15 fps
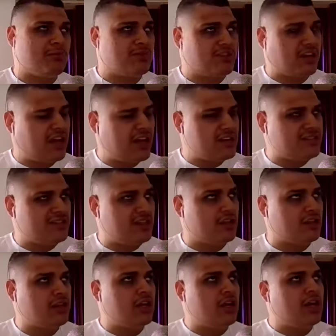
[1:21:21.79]
Because I guess
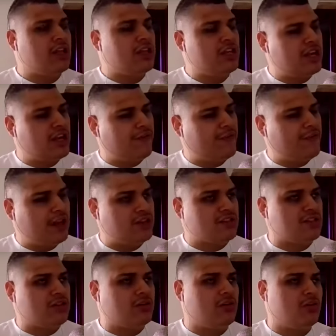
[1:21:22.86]
the the N F L has
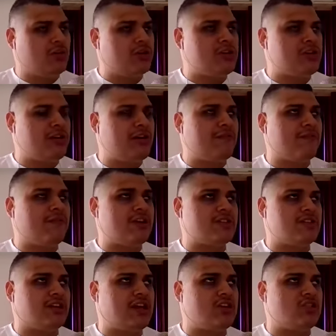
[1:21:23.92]
concluded their
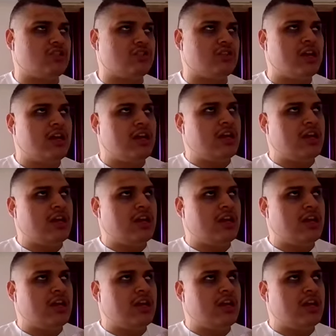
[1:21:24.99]
investigation.